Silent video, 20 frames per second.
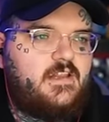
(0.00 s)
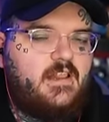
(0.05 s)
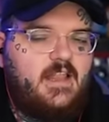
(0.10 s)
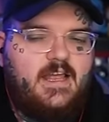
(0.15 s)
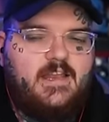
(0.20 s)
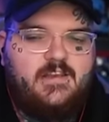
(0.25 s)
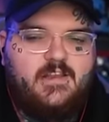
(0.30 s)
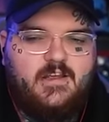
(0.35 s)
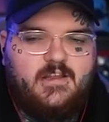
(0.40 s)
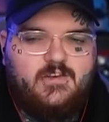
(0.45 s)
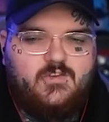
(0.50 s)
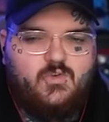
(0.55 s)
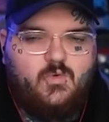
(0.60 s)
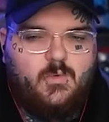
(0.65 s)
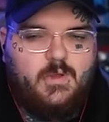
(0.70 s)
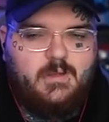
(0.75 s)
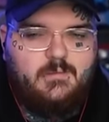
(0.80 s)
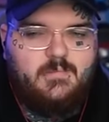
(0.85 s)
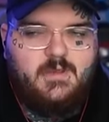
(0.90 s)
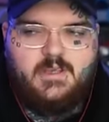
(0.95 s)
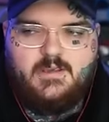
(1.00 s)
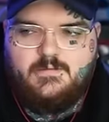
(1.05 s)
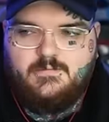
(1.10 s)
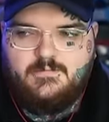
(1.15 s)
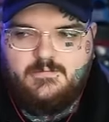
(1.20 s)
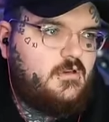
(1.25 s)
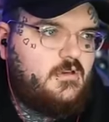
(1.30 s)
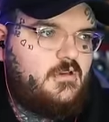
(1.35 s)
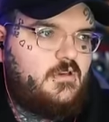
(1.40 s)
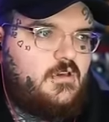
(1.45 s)
landing a dual wing beat.
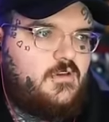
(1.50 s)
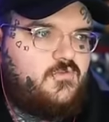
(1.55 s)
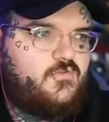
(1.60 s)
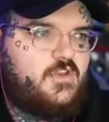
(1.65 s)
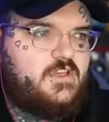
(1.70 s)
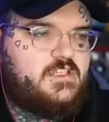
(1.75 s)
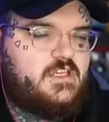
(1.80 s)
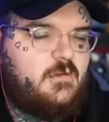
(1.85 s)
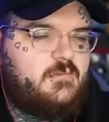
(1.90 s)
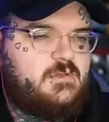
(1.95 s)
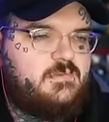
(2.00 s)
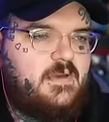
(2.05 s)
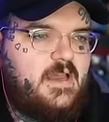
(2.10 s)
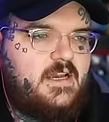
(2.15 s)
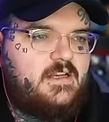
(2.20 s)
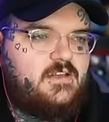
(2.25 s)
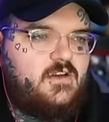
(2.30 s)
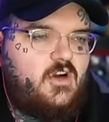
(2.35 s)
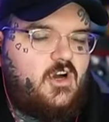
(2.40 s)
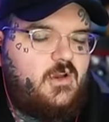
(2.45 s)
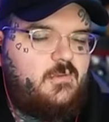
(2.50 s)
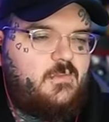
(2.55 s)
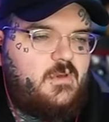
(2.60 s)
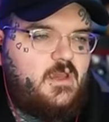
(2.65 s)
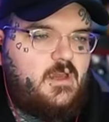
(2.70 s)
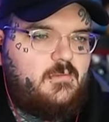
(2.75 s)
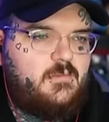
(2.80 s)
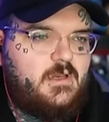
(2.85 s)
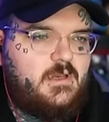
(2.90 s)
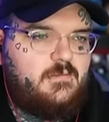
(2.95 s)
If this comes back to haunt me,
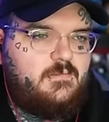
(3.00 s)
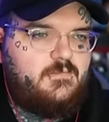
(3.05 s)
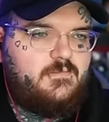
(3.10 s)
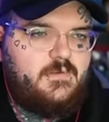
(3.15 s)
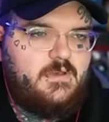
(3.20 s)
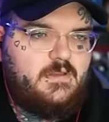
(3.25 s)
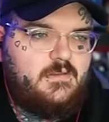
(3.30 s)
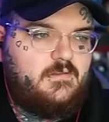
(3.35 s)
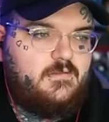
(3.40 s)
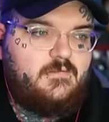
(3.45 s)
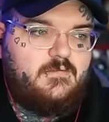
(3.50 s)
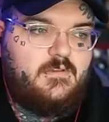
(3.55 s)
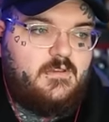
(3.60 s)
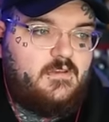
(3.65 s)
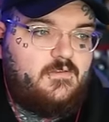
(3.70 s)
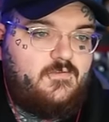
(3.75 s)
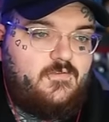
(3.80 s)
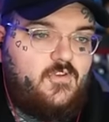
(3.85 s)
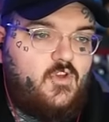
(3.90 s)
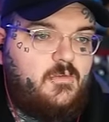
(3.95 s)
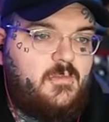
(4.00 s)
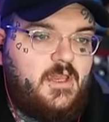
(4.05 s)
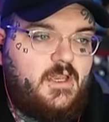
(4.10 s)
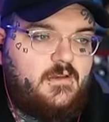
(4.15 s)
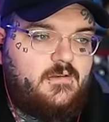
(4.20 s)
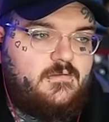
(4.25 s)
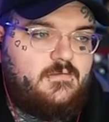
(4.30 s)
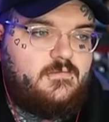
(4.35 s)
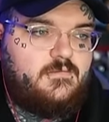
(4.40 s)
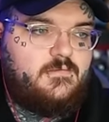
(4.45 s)
I'm gonna be
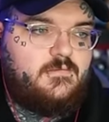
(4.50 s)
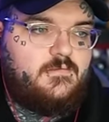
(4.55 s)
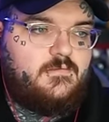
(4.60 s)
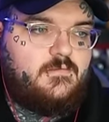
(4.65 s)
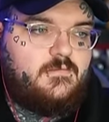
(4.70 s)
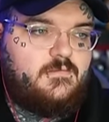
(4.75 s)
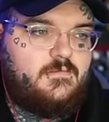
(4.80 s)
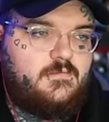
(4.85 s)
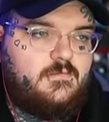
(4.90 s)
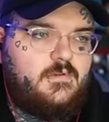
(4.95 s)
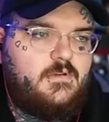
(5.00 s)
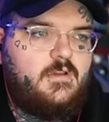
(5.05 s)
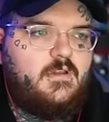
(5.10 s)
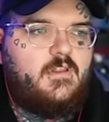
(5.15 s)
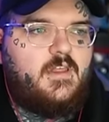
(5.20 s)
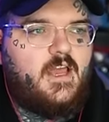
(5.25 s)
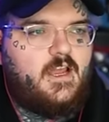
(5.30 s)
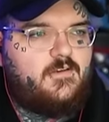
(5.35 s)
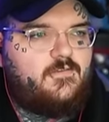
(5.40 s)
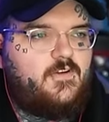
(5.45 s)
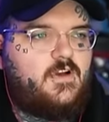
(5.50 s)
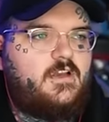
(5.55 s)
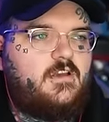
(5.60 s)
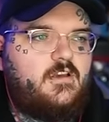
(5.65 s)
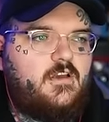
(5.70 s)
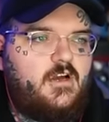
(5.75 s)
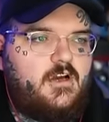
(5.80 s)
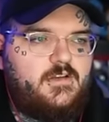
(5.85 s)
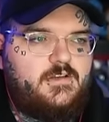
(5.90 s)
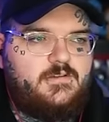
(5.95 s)
fuming. Thank fucking
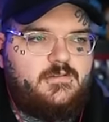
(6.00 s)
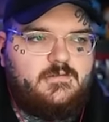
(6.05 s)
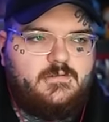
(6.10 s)
god.